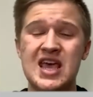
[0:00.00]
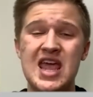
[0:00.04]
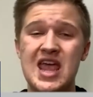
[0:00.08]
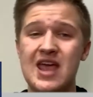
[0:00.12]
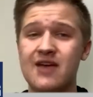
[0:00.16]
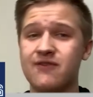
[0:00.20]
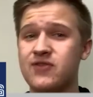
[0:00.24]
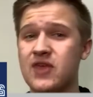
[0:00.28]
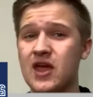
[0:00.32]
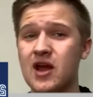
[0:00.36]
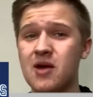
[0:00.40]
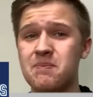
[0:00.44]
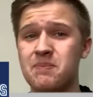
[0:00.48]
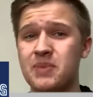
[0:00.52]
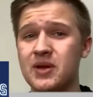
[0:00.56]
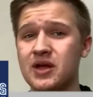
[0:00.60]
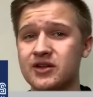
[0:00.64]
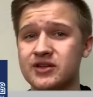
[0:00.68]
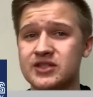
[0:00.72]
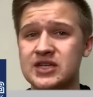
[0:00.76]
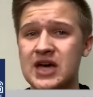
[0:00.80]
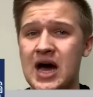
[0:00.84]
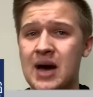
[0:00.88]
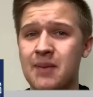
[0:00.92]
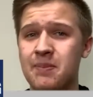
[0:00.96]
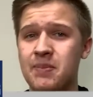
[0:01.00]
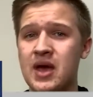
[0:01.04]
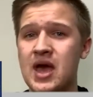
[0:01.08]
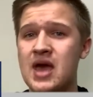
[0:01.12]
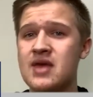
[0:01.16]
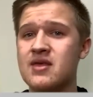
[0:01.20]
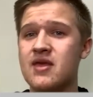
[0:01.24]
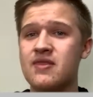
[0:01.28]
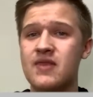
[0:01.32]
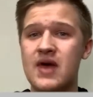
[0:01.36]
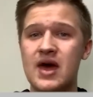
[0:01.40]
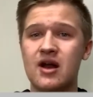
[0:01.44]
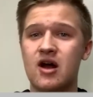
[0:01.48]
If they're built up,
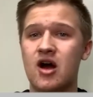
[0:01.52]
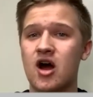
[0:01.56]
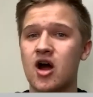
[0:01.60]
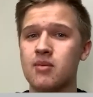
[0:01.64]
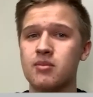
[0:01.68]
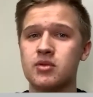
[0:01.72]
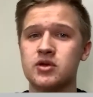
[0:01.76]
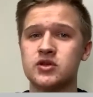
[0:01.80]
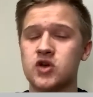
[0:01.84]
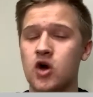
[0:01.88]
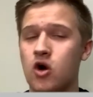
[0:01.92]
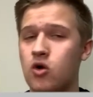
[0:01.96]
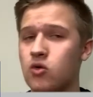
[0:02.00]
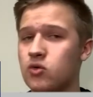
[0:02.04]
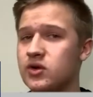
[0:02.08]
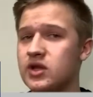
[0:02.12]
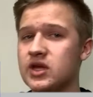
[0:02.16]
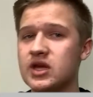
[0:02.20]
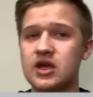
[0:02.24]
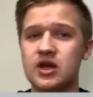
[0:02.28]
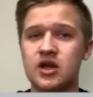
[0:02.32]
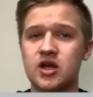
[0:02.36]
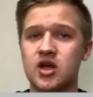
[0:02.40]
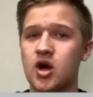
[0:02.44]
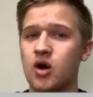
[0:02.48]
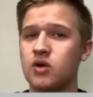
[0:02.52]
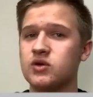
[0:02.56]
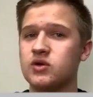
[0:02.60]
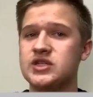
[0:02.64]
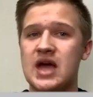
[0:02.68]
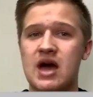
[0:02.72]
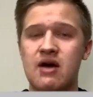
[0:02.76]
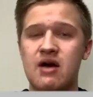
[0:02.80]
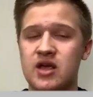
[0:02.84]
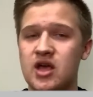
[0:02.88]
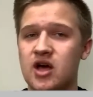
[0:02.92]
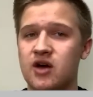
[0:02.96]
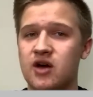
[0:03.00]
then that arm is only going to go
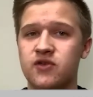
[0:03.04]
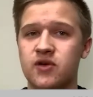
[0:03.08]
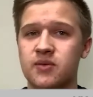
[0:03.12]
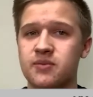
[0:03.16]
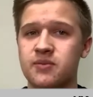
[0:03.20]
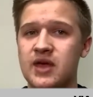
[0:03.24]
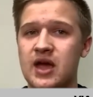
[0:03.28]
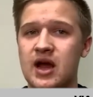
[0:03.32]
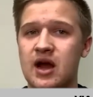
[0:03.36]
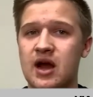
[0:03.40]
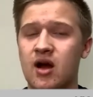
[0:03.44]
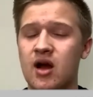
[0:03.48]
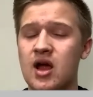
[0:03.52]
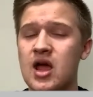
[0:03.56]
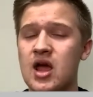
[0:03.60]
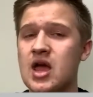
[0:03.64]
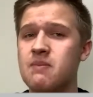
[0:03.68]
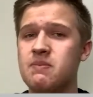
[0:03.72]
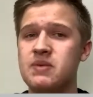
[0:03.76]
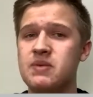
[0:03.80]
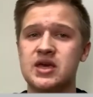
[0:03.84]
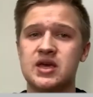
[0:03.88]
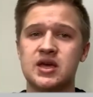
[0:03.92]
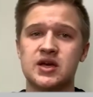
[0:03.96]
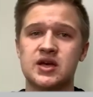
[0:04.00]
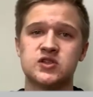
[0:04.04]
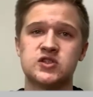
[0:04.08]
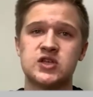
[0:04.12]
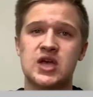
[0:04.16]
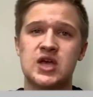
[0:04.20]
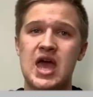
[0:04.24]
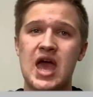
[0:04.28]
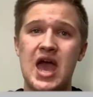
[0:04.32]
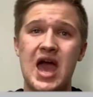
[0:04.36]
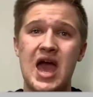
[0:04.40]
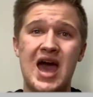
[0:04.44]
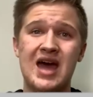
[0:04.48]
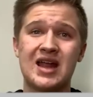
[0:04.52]
downhill from there, because
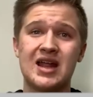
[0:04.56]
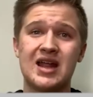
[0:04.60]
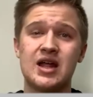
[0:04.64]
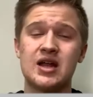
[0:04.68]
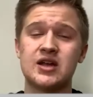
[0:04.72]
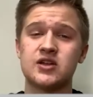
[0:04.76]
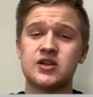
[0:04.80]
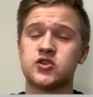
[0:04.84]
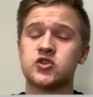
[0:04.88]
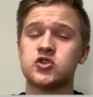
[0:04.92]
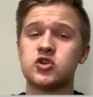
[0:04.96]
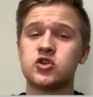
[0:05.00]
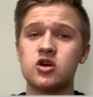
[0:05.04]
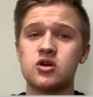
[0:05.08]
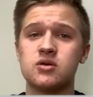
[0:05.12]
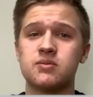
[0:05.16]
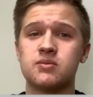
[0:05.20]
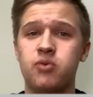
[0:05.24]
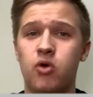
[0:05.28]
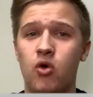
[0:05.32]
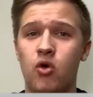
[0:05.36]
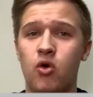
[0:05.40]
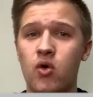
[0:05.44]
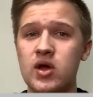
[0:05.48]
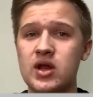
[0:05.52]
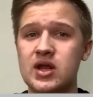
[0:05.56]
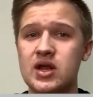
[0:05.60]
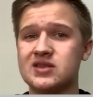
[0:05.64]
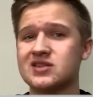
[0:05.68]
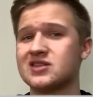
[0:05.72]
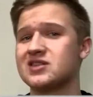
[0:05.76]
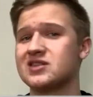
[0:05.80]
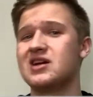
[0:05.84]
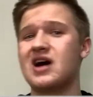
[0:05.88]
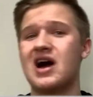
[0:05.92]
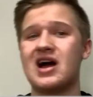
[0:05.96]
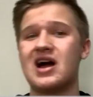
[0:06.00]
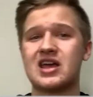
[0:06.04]
at a certain point, it's
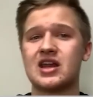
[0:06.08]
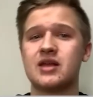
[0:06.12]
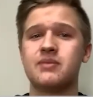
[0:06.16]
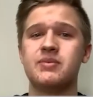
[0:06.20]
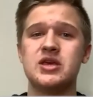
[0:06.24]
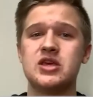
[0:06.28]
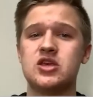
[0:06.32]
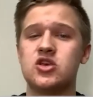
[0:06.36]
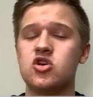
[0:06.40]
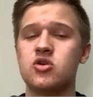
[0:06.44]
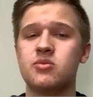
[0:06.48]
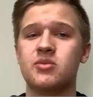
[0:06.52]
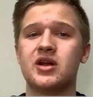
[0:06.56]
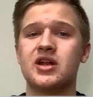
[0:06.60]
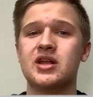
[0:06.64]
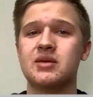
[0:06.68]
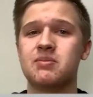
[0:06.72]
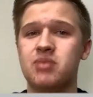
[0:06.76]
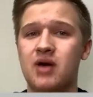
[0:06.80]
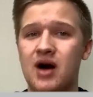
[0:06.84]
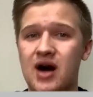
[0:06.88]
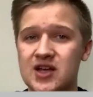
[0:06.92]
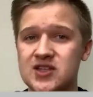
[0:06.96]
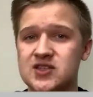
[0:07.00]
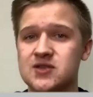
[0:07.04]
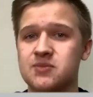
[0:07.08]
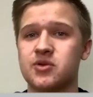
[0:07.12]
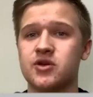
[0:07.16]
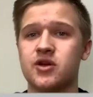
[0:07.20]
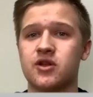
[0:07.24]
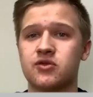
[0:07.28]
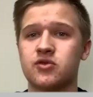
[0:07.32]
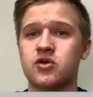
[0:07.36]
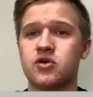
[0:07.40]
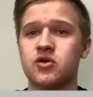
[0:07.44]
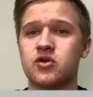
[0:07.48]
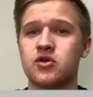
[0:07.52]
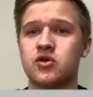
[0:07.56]
not going to be humanly possible to
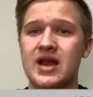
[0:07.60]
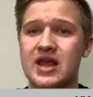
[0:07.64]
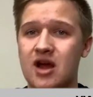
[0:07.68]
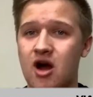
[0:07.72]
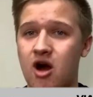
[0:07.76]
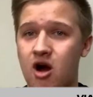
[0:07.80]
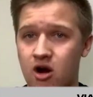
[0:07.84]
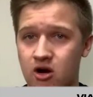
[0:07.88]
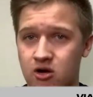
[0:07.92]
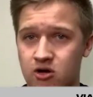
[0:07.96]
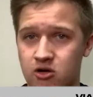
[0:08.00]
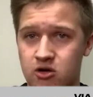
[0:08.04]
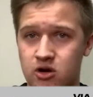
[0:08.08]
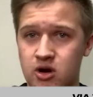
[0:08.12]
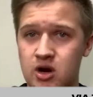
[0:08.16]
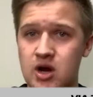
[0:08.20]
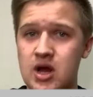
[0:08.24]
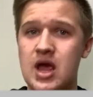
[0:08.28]
throw any harder.